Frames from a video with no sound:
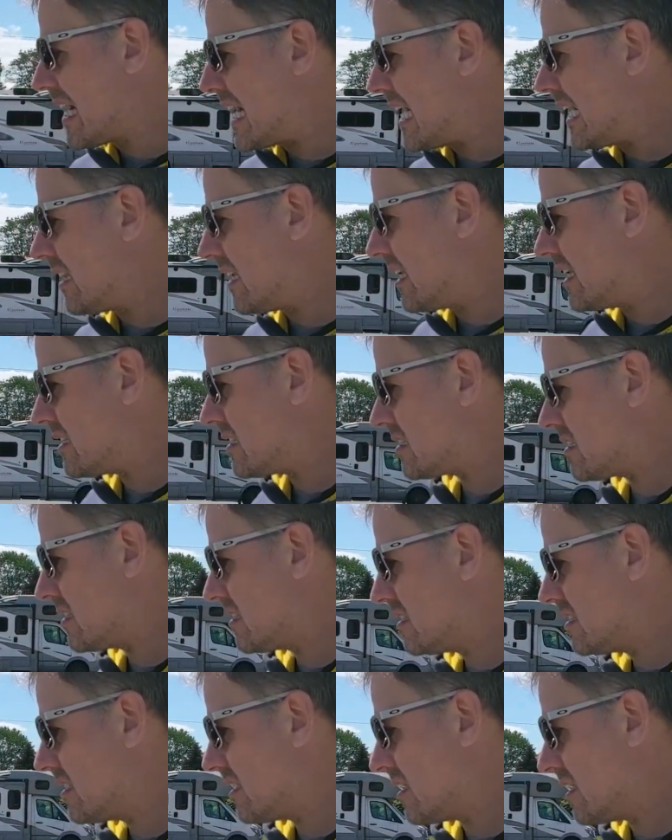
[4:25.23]
highlights
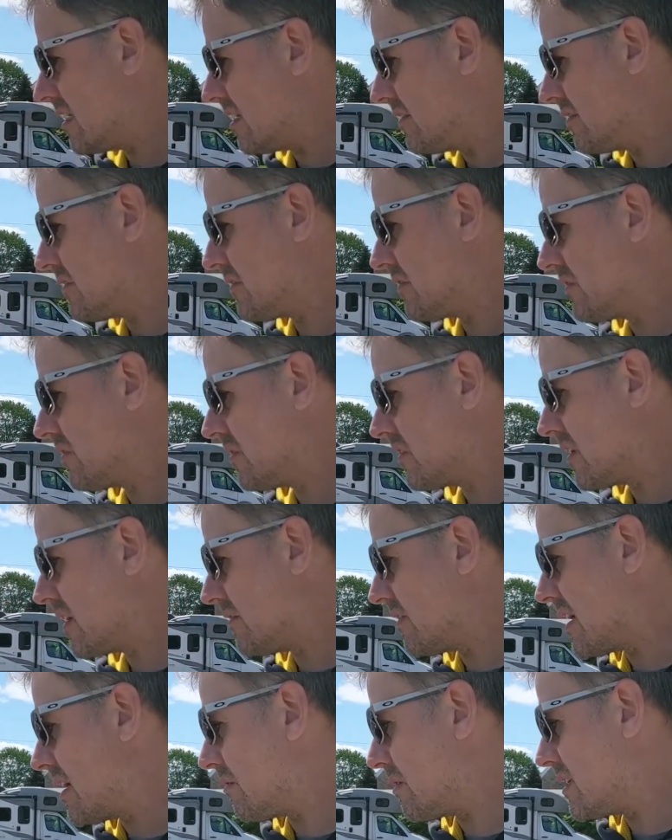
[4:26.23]
of
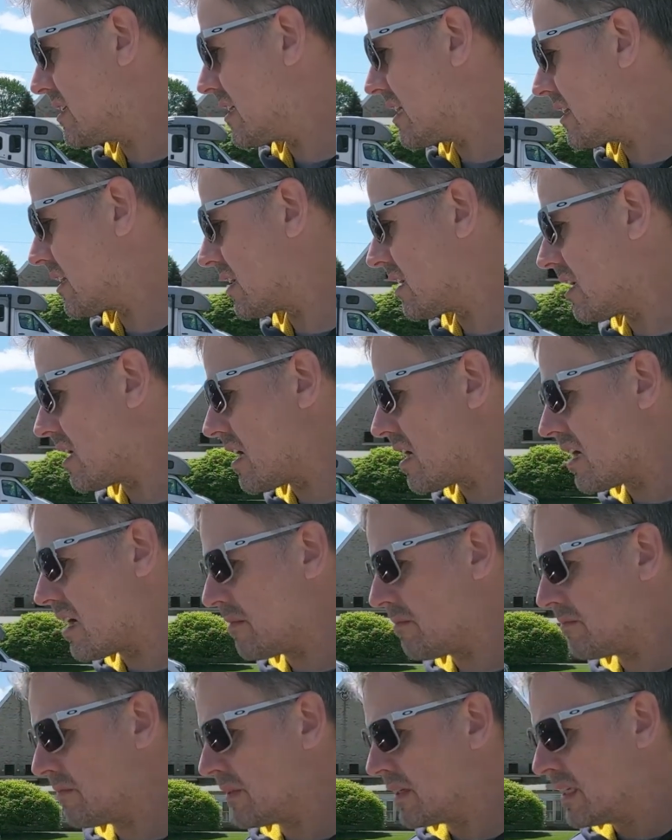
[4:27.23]
how we set the car
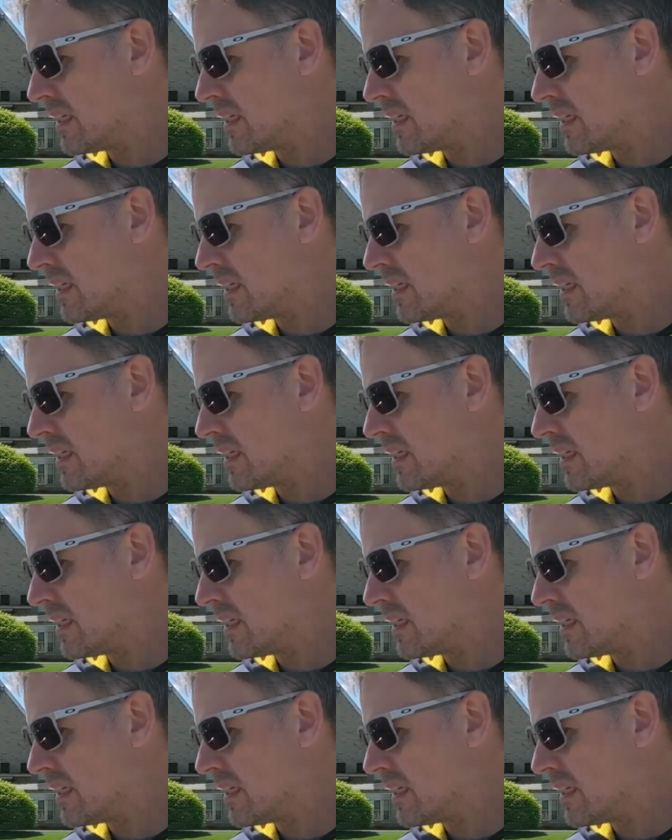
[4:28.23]
up.